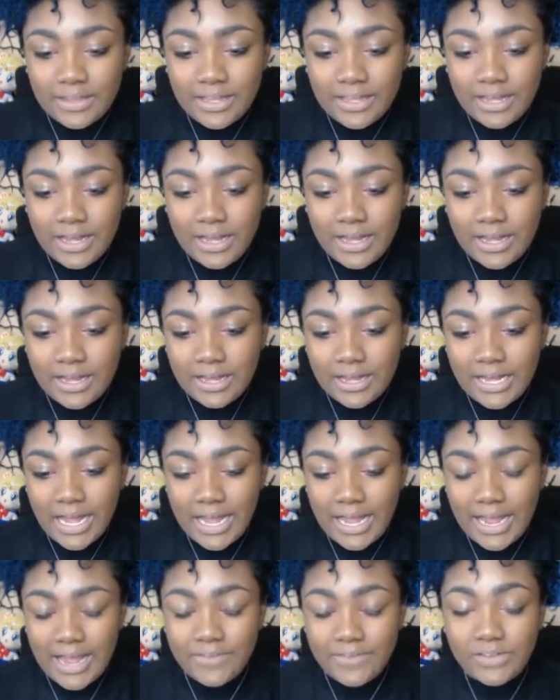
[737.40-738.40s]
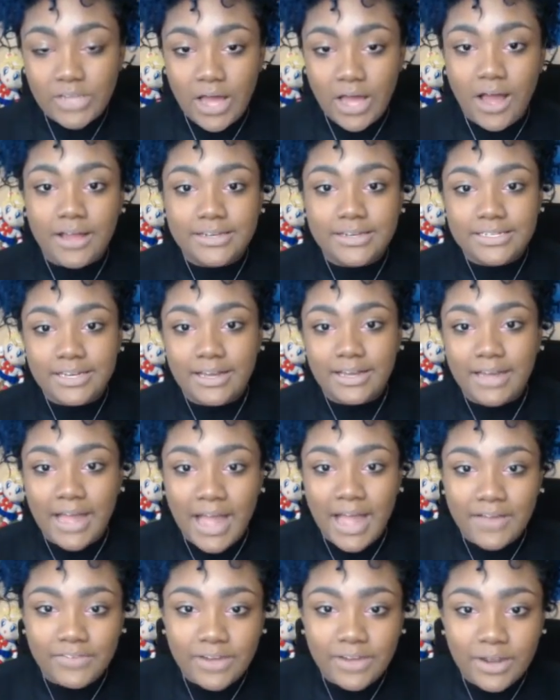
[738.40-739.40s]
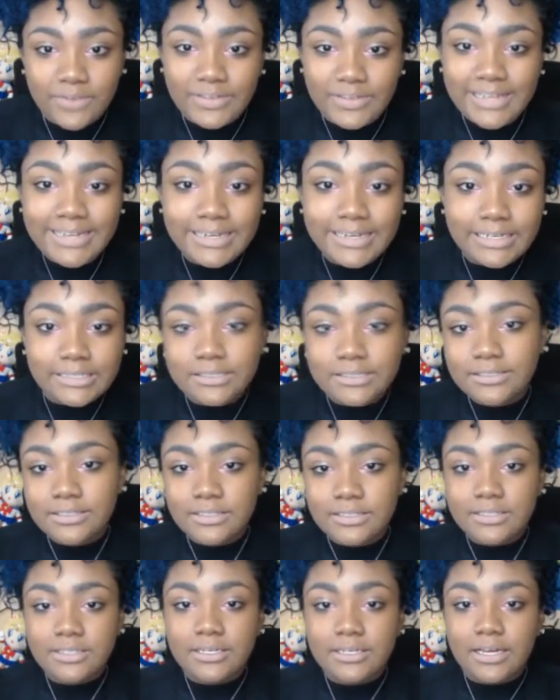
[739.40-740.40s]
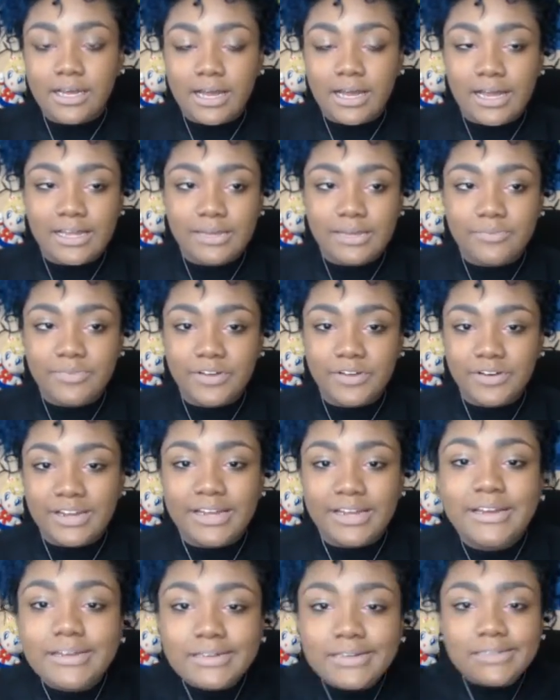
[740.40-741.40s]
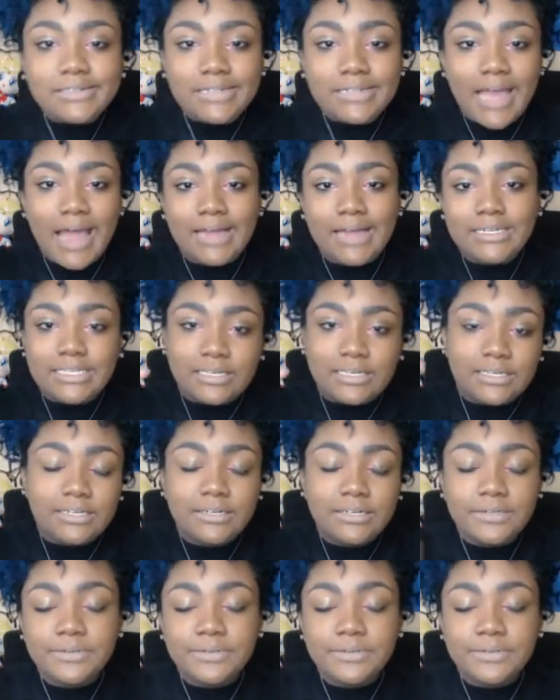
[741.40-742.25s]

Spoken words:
I have a lot. I have a lot of ink. I am very tatted.